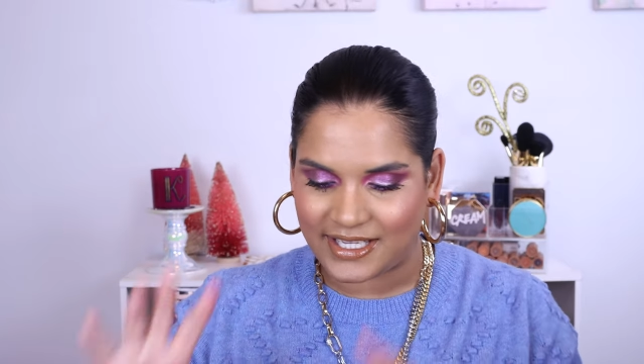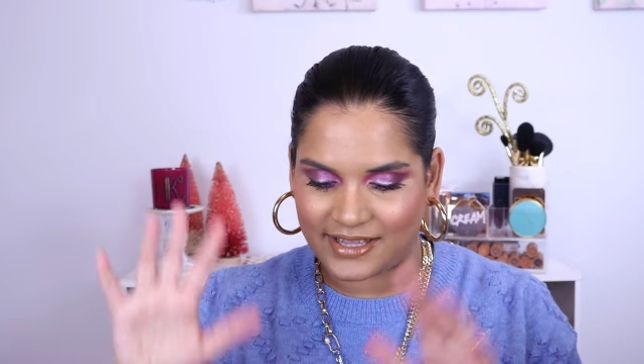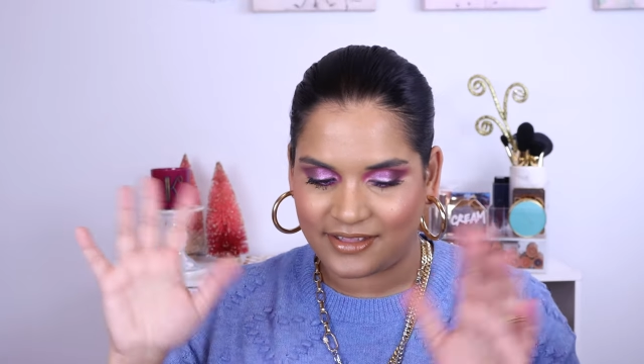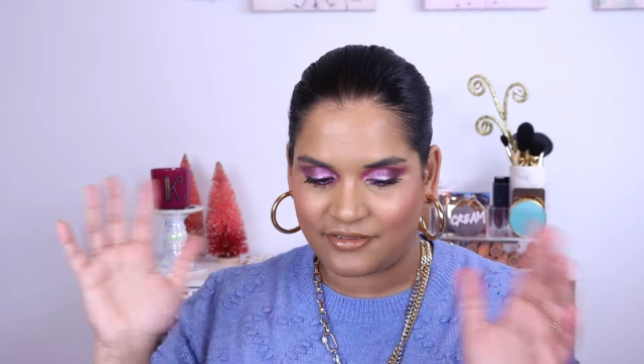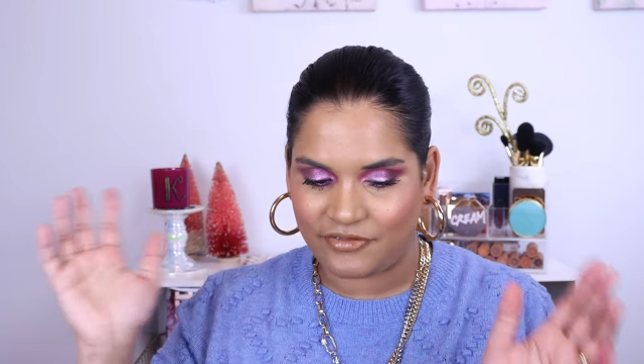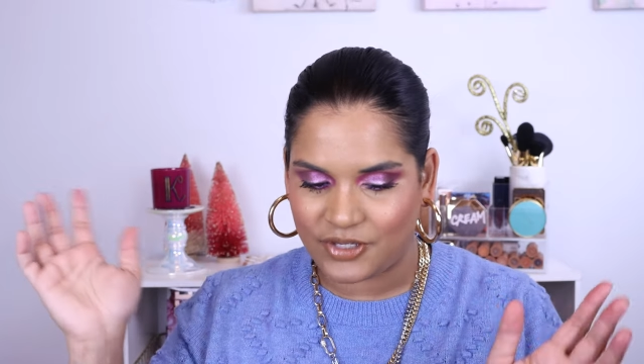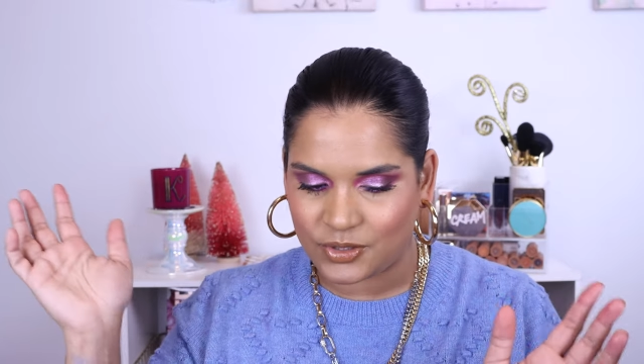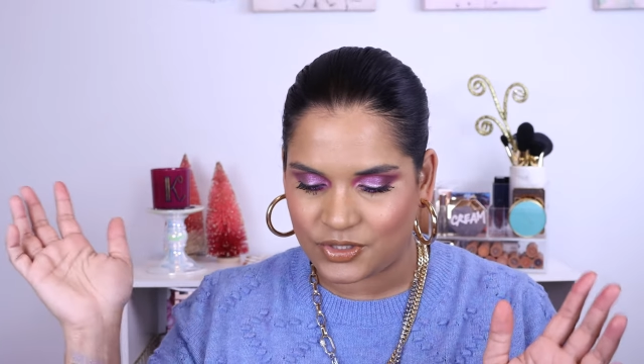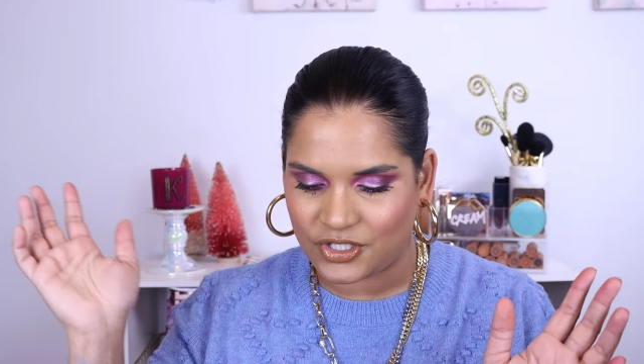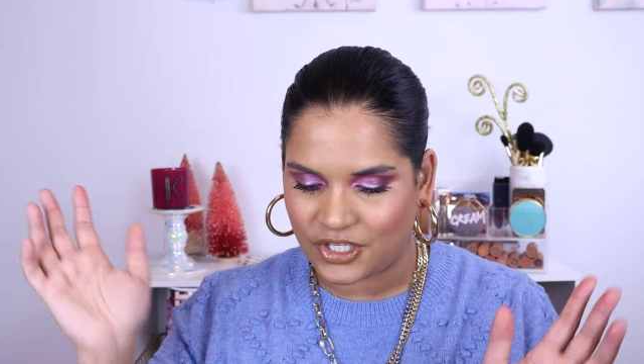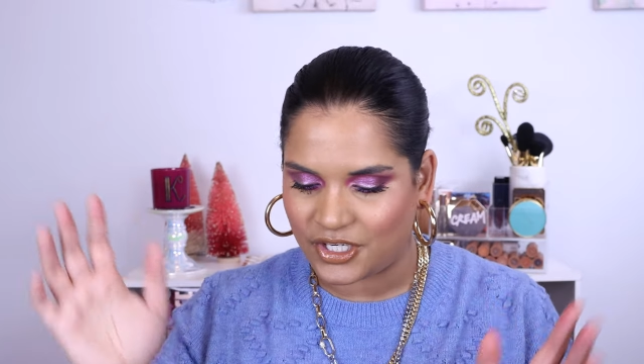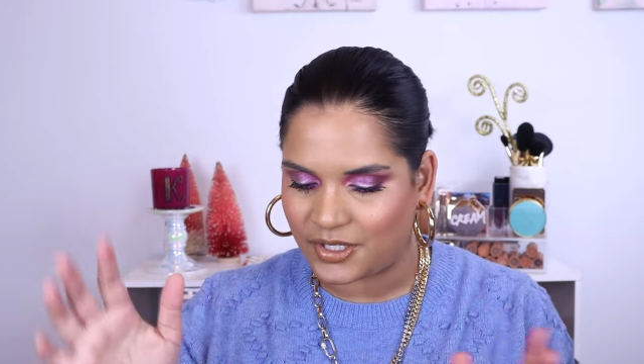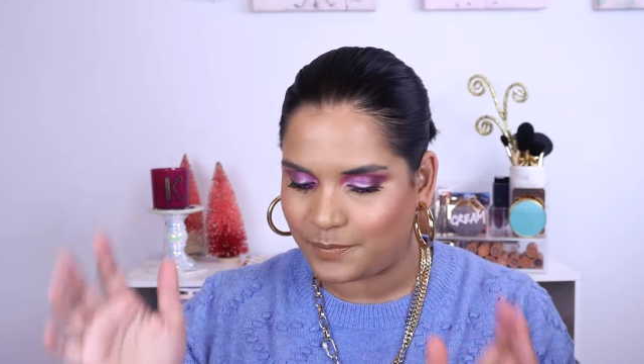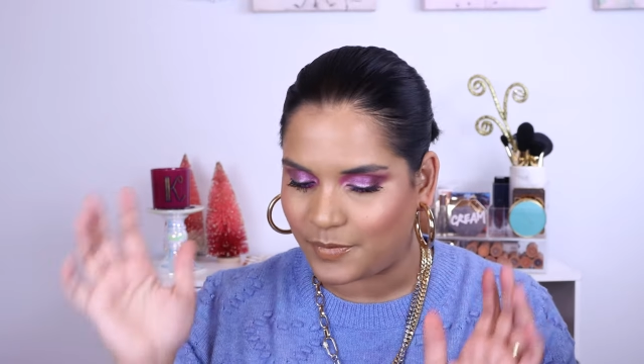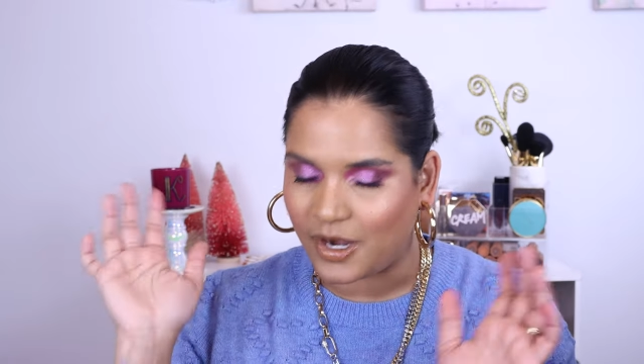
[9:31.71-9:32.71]
in the
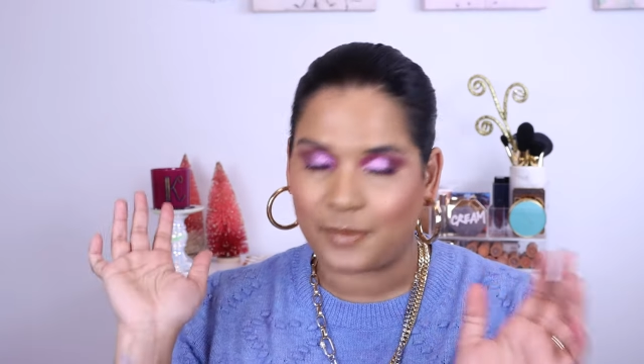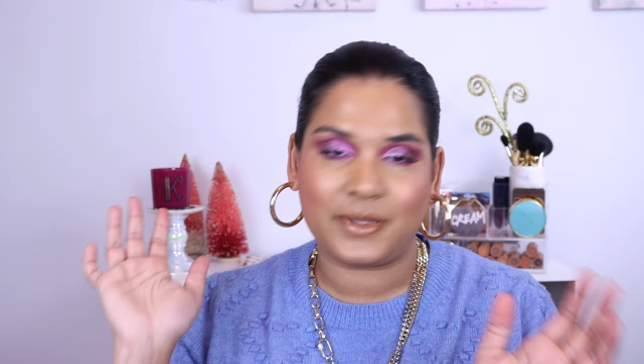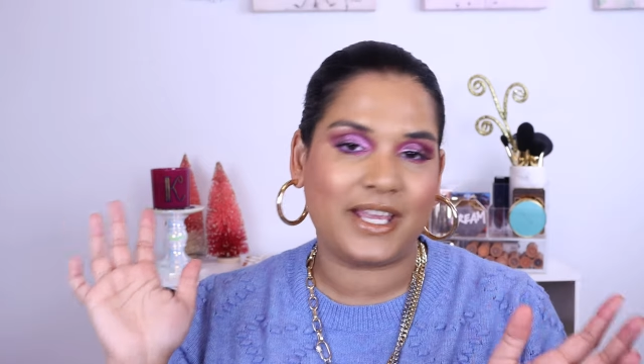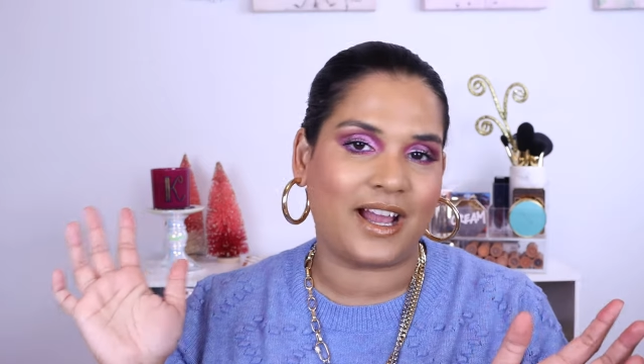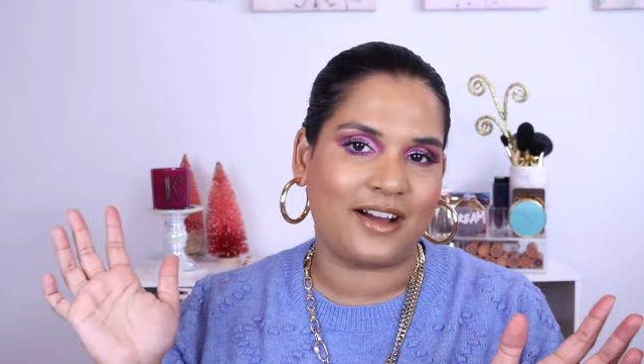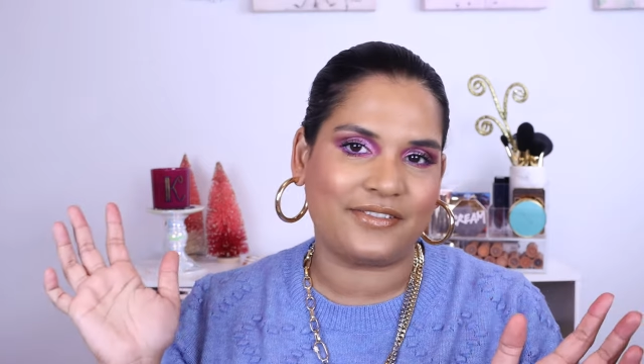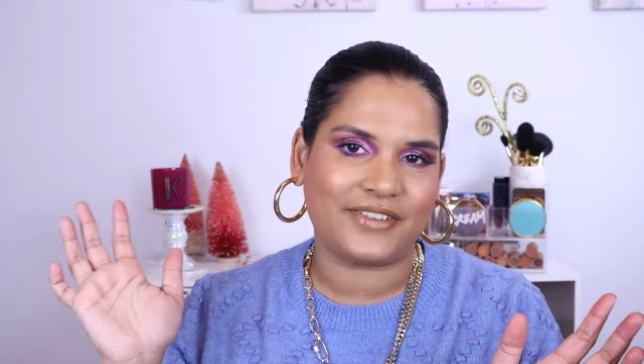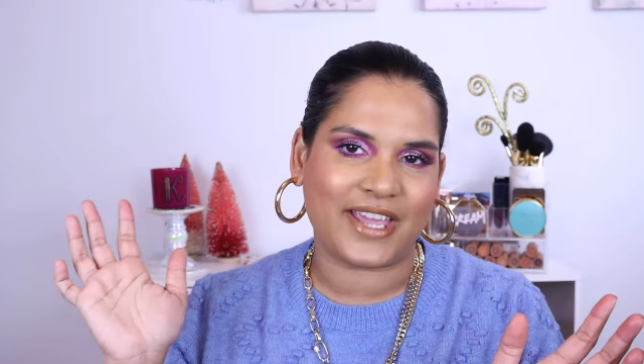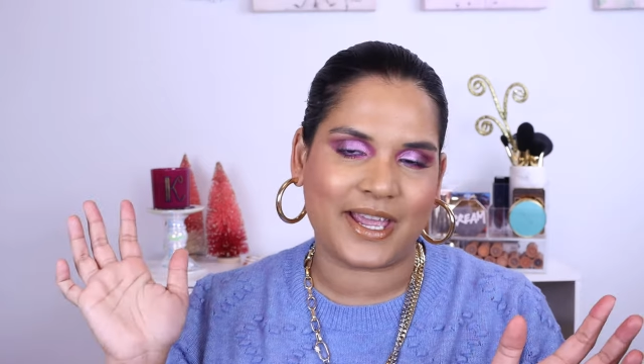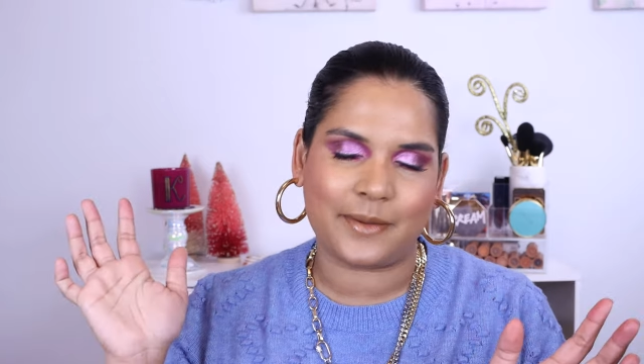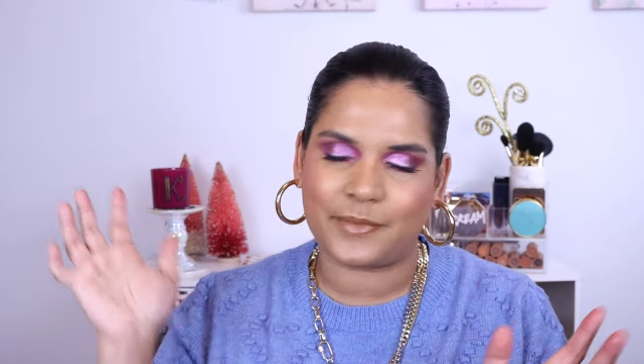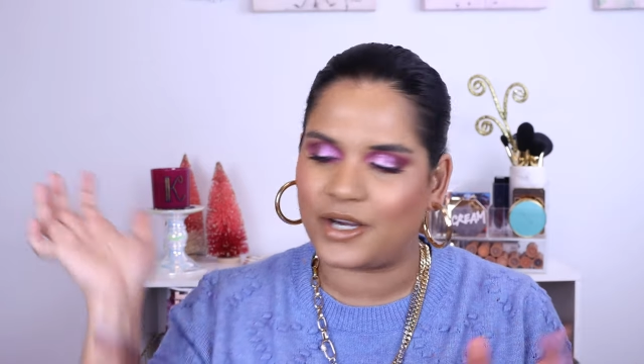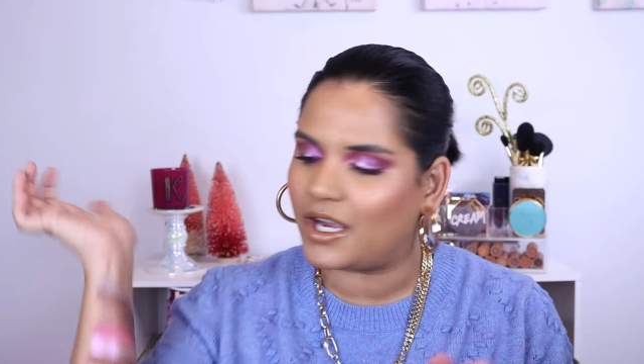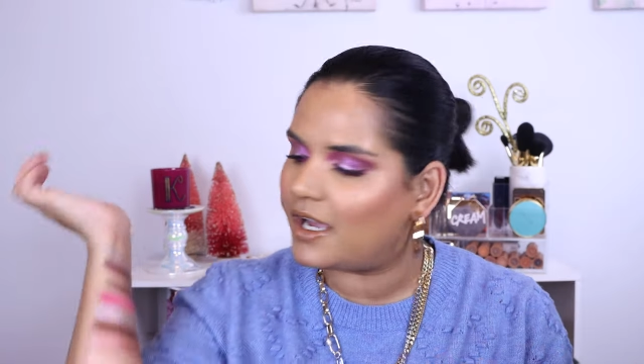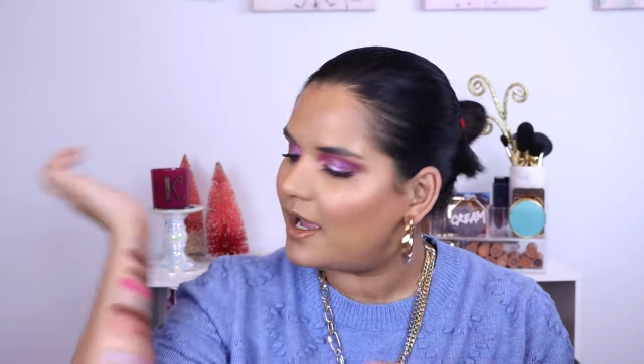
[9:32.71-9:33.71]
future, probably off
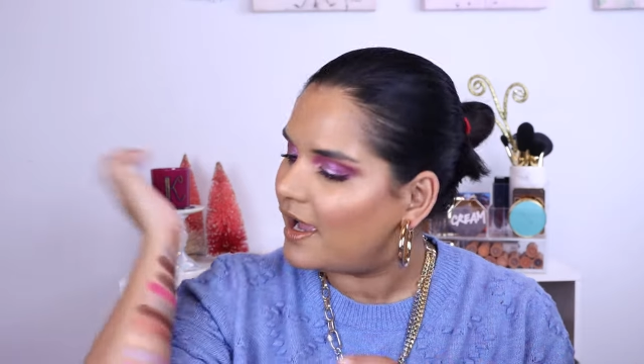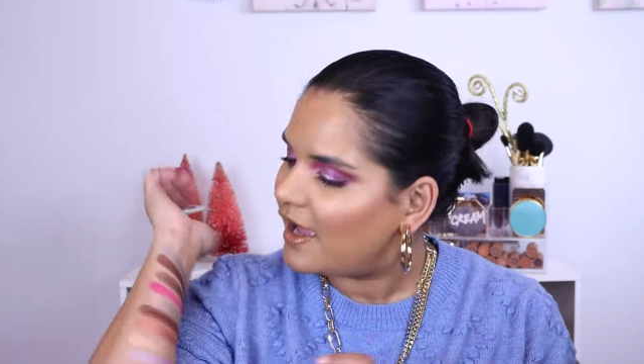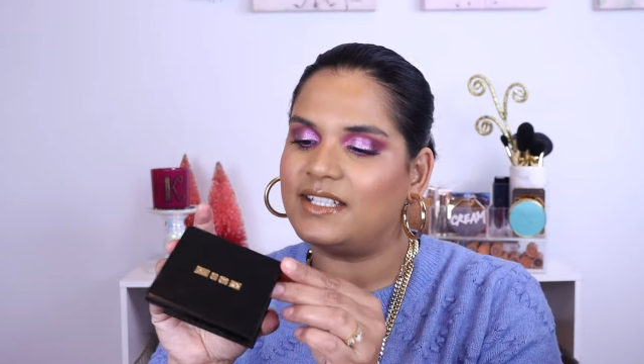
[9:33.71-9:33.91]
camera.